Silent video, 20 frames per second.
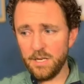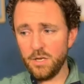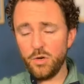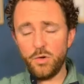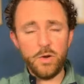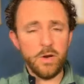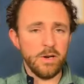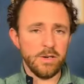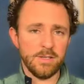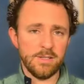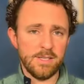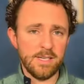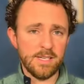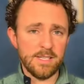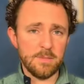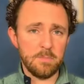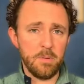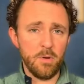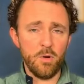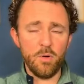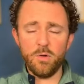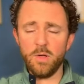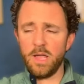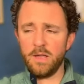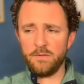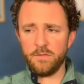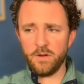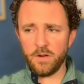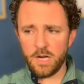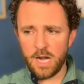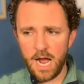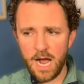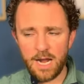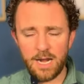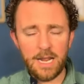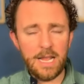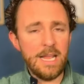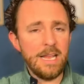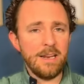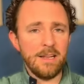Year's Six Bowl, if you're not
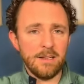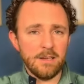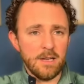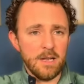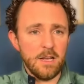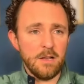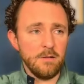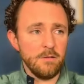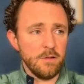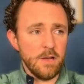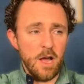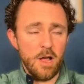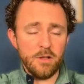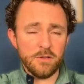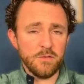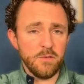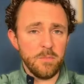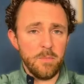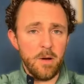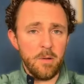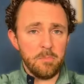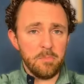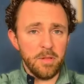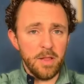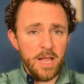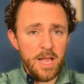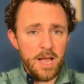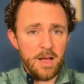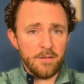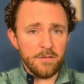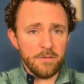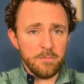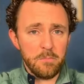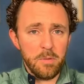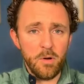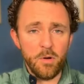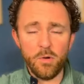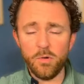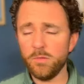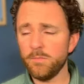in a college football playoff
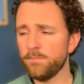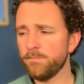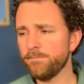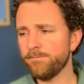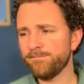bowl,